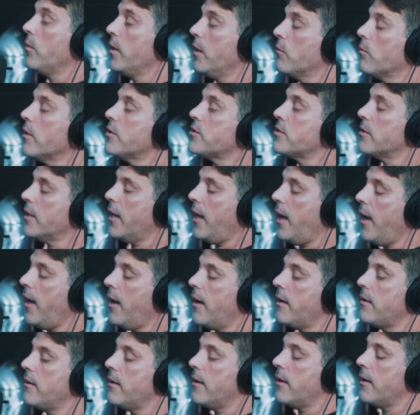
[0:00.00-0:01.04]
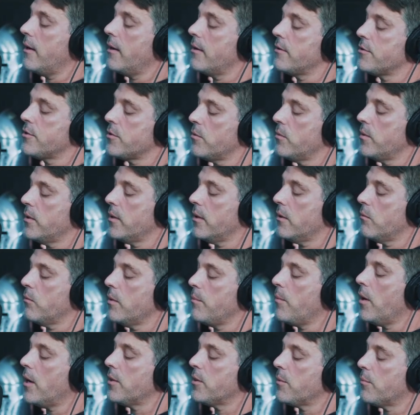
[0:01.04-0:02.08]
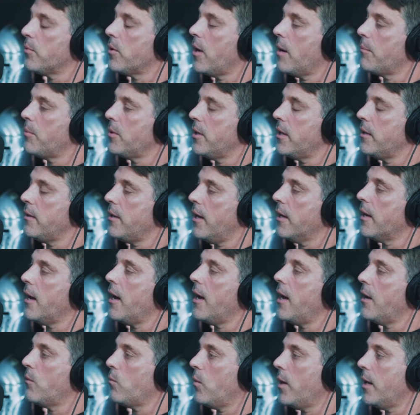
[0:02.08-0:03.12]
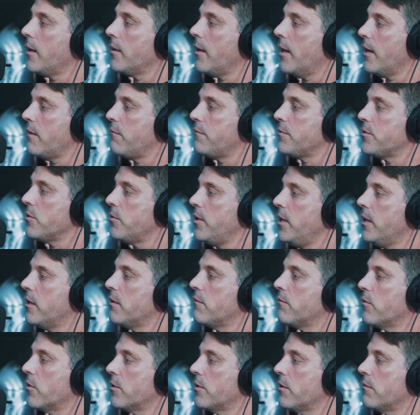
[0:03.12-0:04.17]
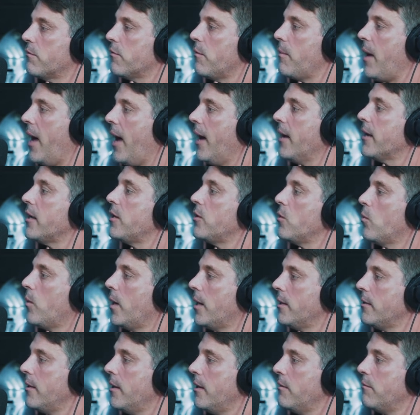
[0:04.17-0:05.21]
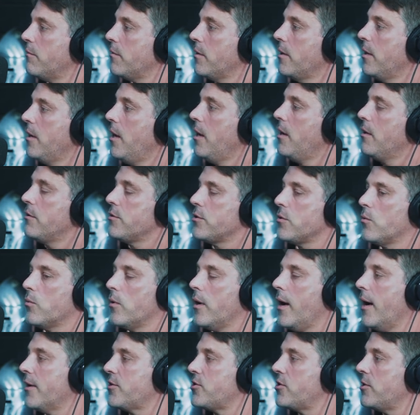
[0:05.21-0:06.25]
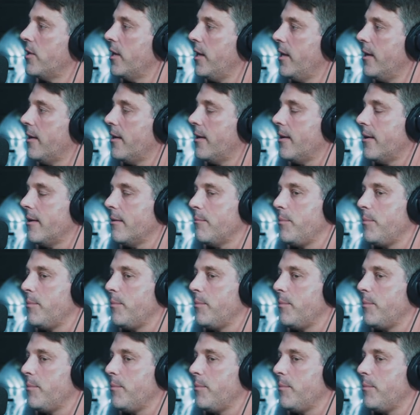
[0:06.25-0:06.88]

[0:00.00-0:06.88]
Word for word: we originally had uh, so when the, we bought the property, that guy had wildlife, so he converted from ag into wildlife. Gotcha. So we're actually uh,